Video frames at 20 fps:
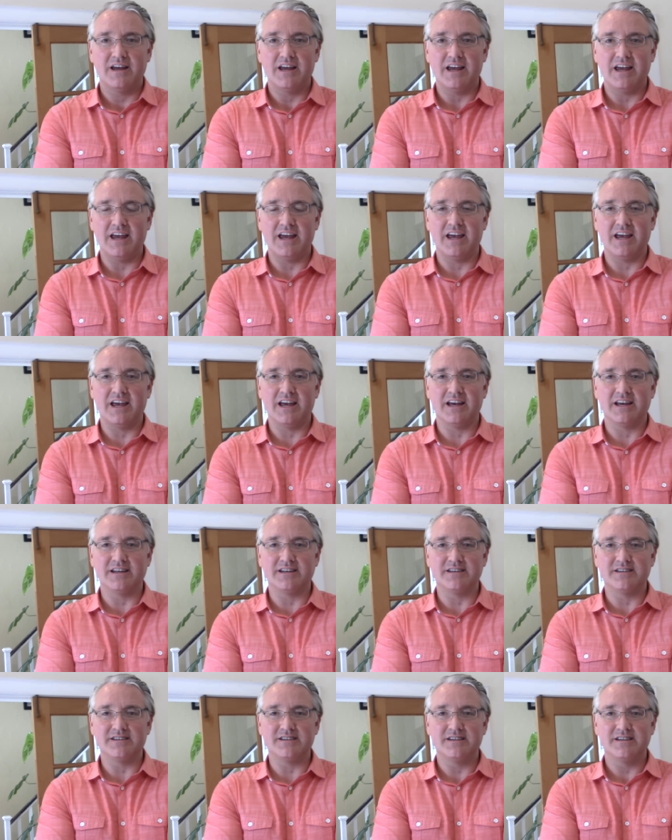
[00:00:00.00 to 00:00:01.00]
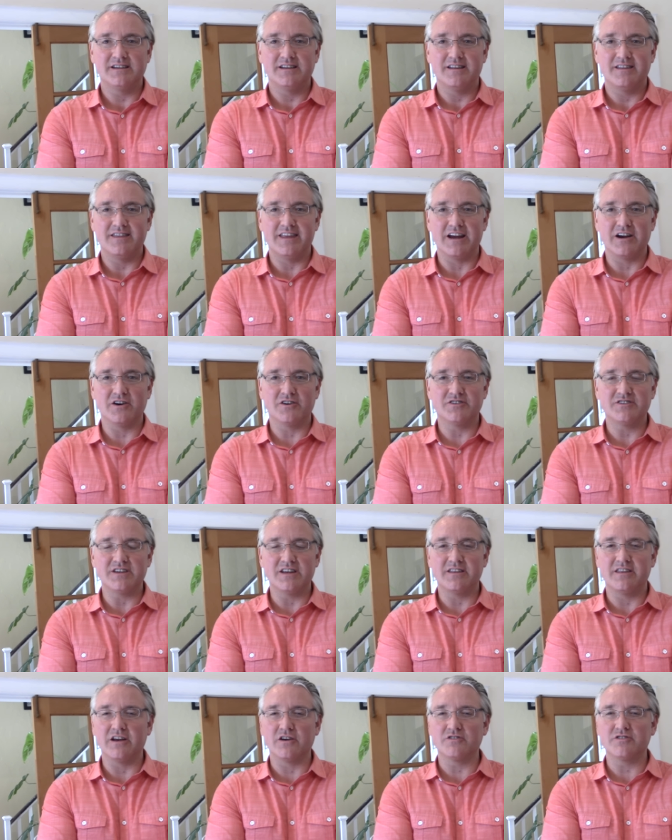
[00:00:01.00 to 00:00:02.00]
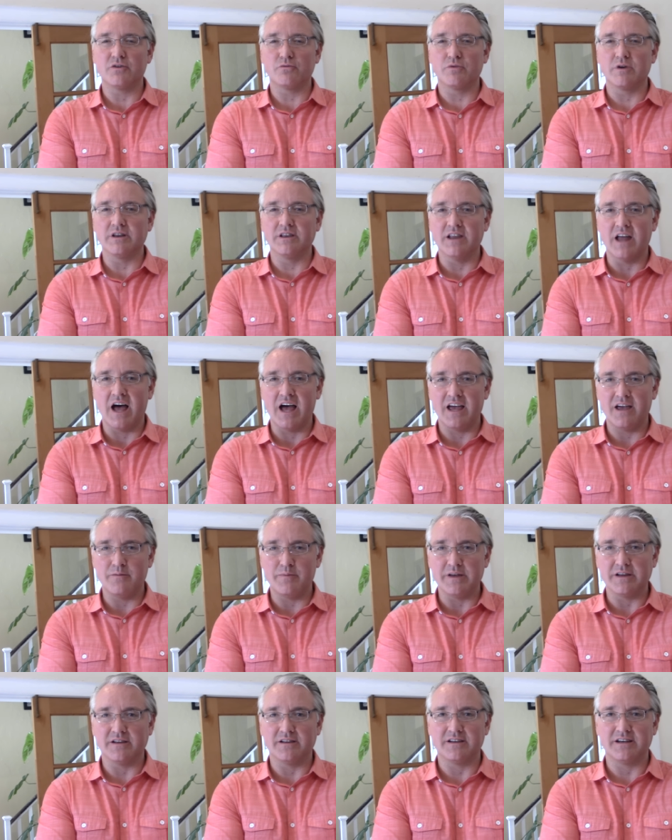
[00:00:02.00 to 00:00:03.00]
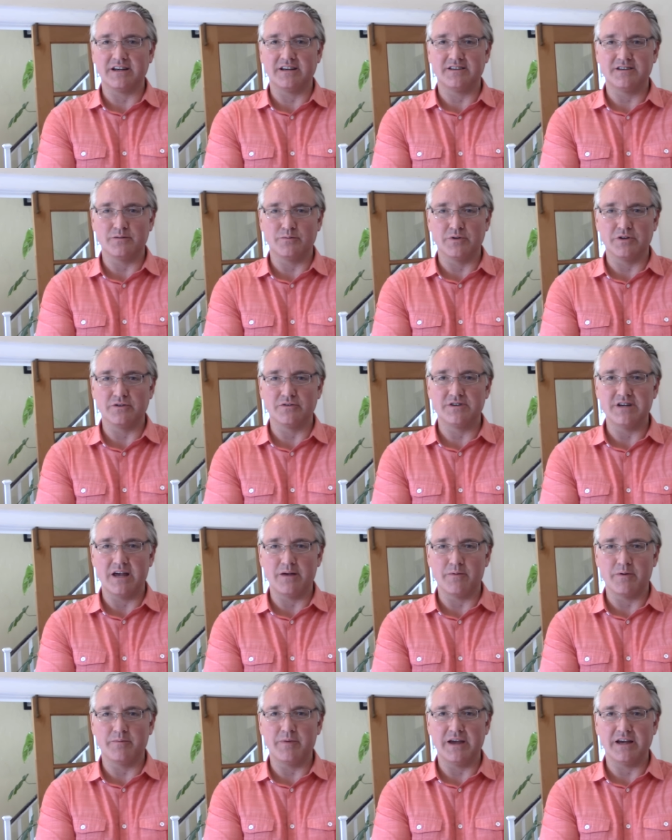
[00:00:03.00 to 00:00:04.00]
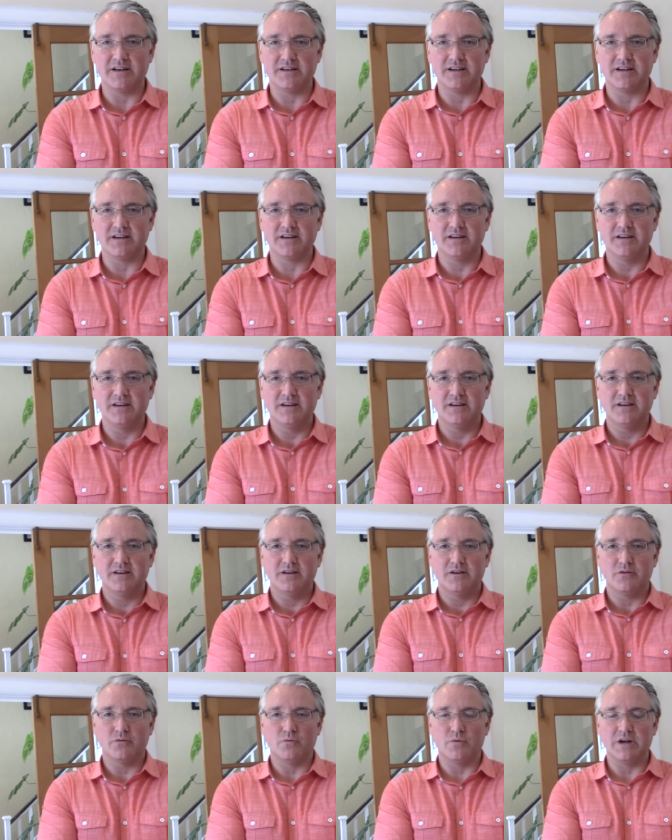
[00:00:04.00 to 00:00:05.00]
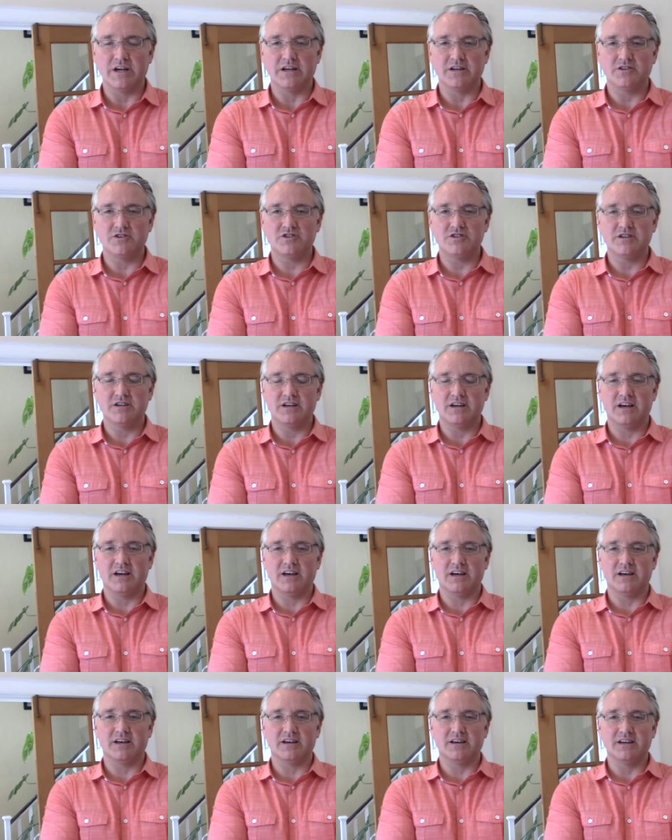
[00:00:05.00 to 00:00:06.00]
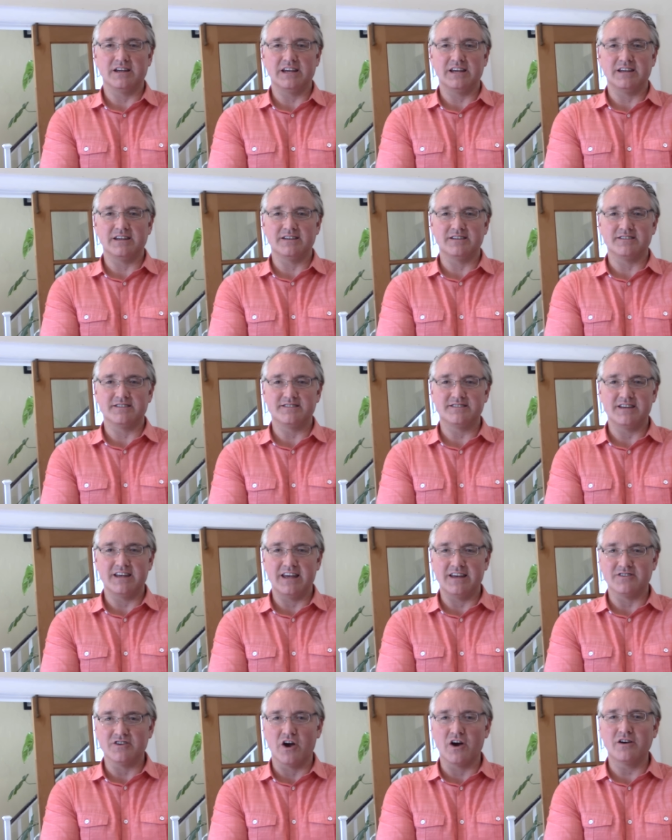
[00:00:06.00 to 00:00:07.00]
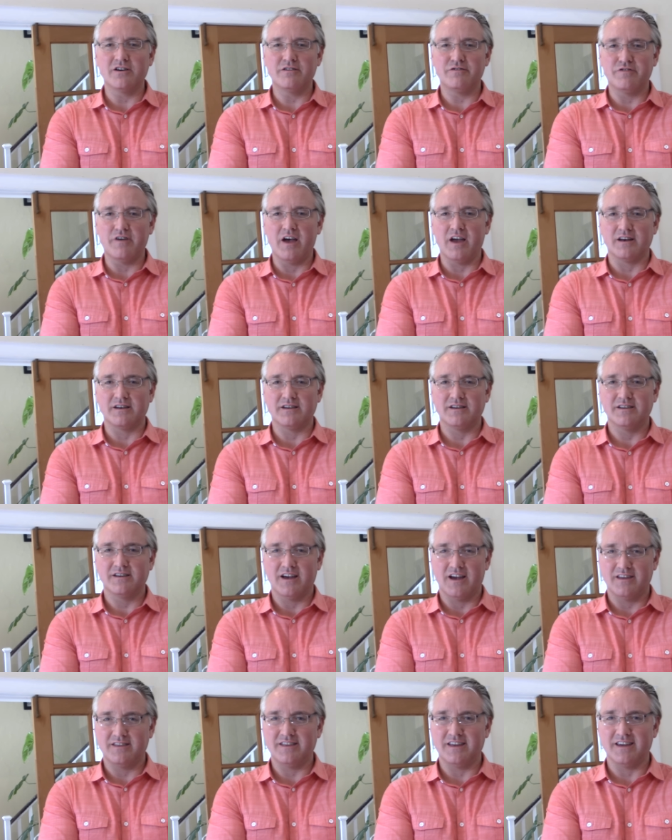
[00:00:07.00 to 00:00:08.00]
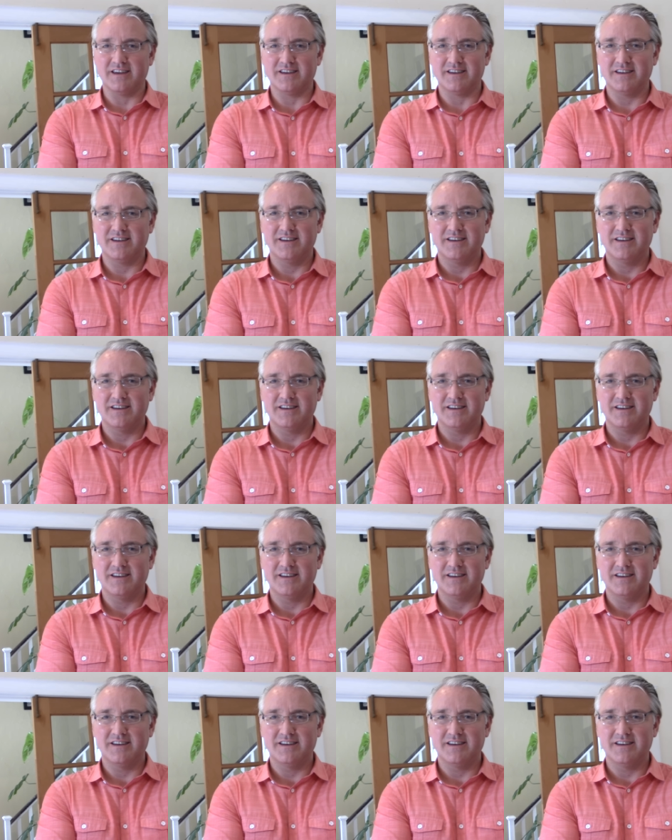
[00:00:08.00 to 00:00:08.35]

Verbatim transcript: and there's, there's a reliability to blue table painting, which uh, is, is hard to find, I think.